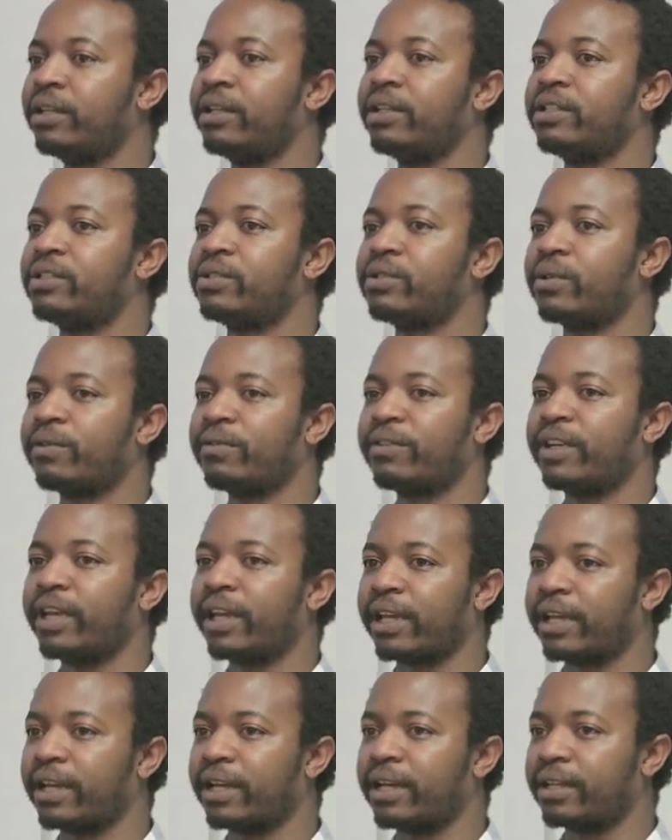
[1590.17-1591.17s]
It's sort of
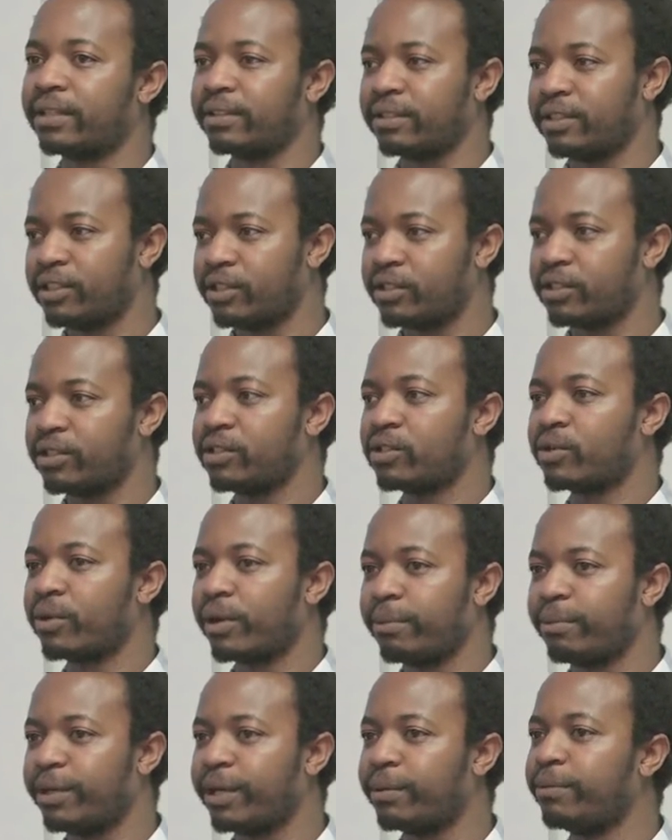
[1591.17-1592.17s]
like a, it's going
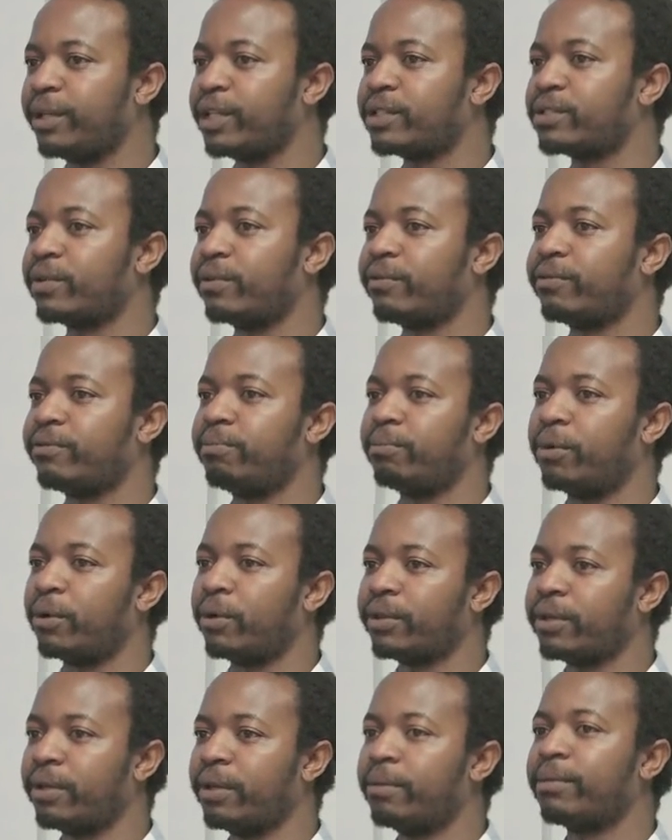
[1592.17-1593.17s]
to be a mix of
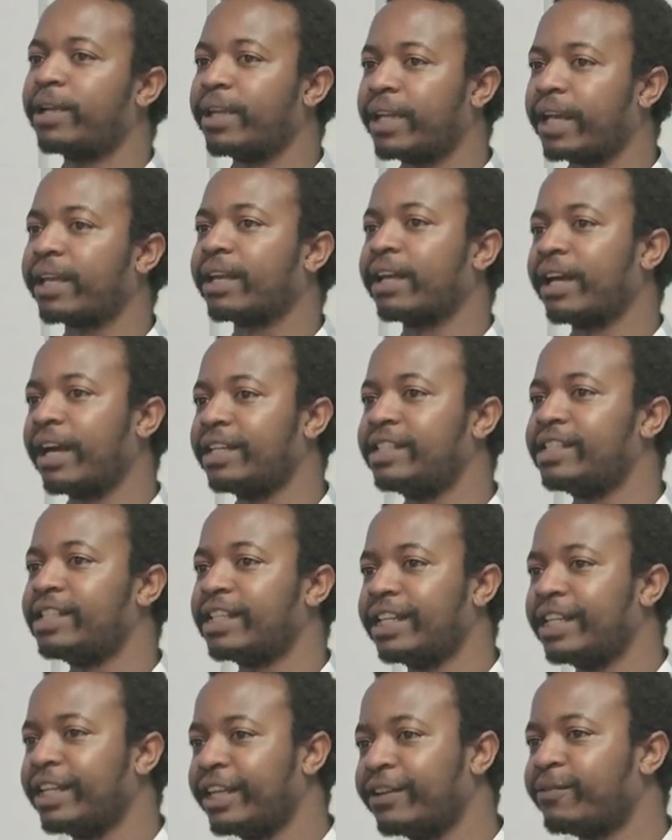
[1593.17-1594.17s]
both. But like
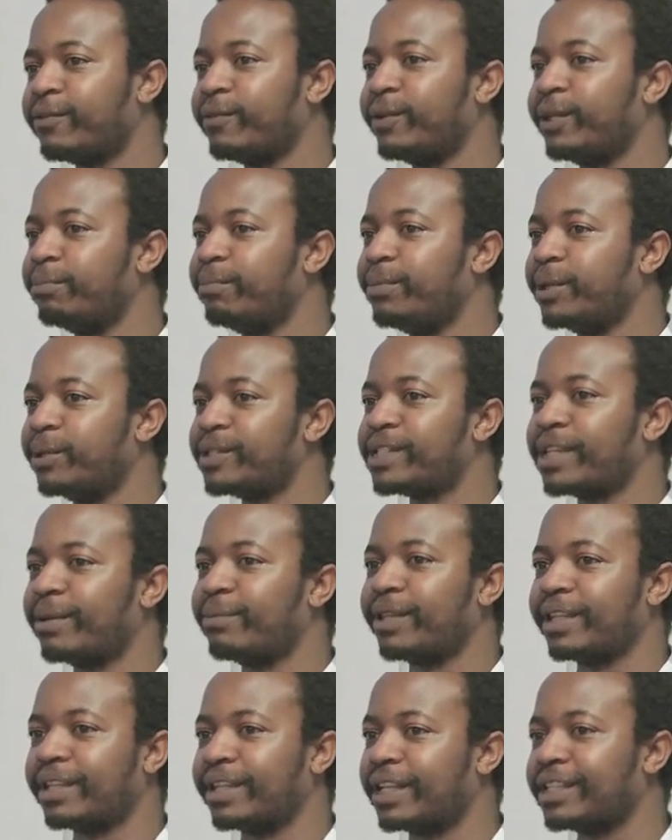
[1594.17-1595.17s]
ideally, if we build
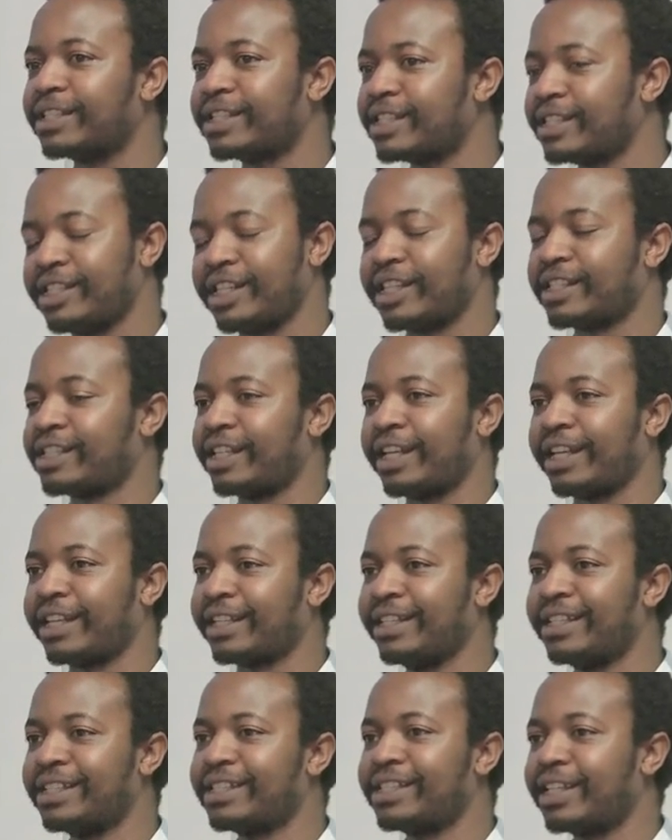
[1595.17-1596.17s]
something that's just
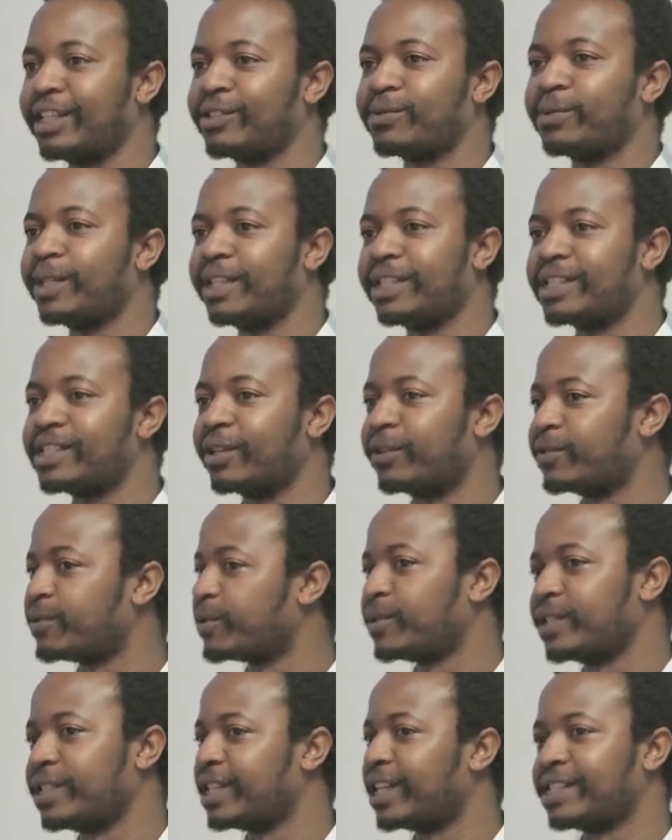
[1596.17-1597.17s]
like stays within
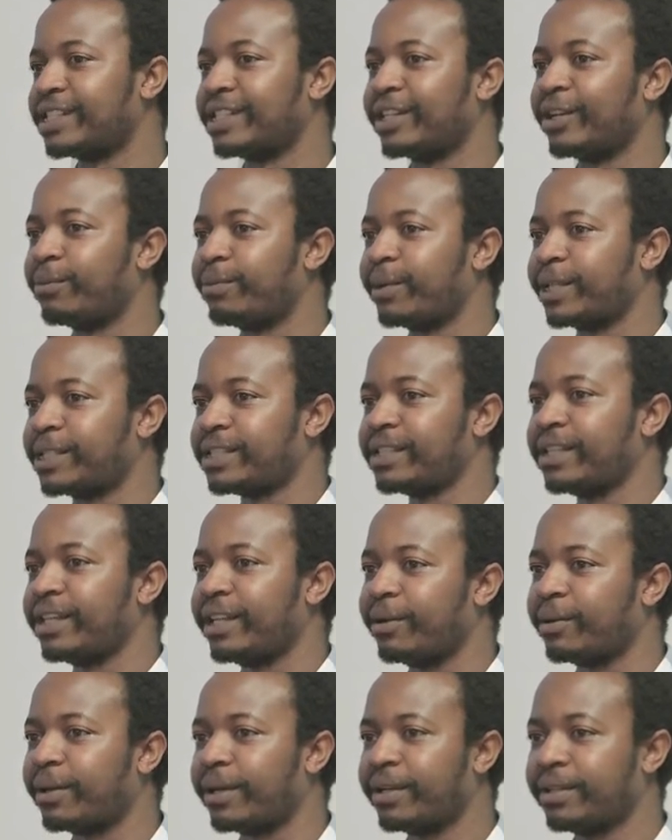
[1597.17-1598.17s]
Salesforce, it doesn't help us
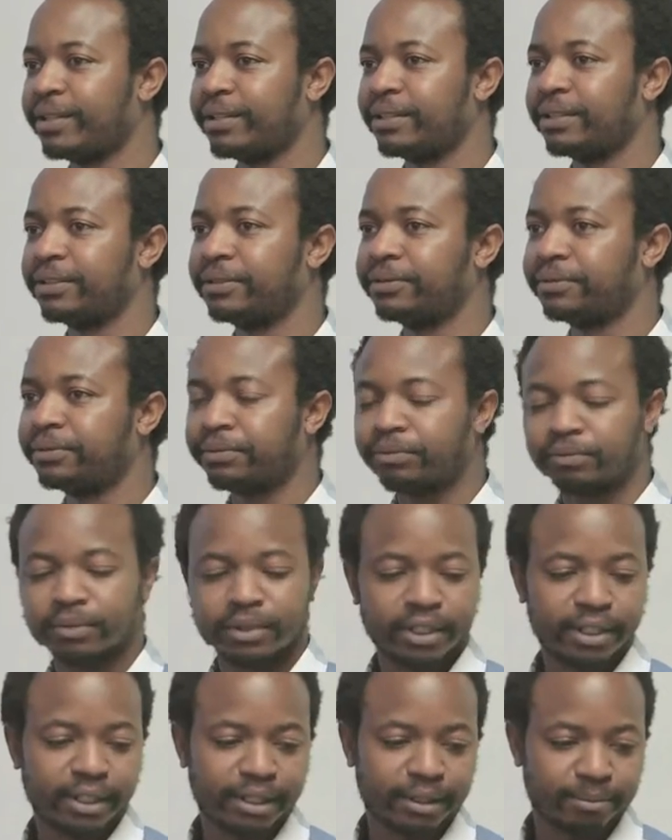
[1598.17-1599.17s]
anyway.
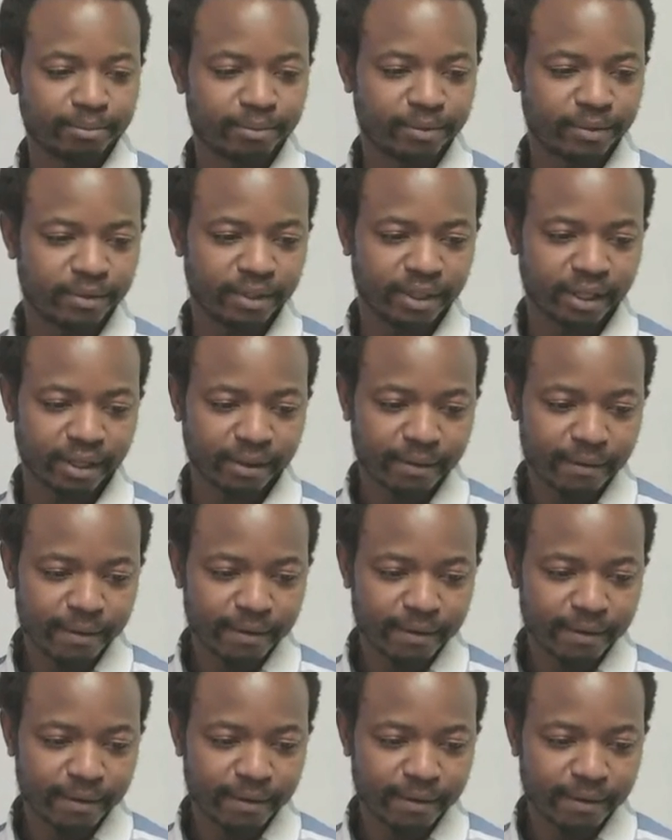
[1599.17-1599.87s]
Um, yeah.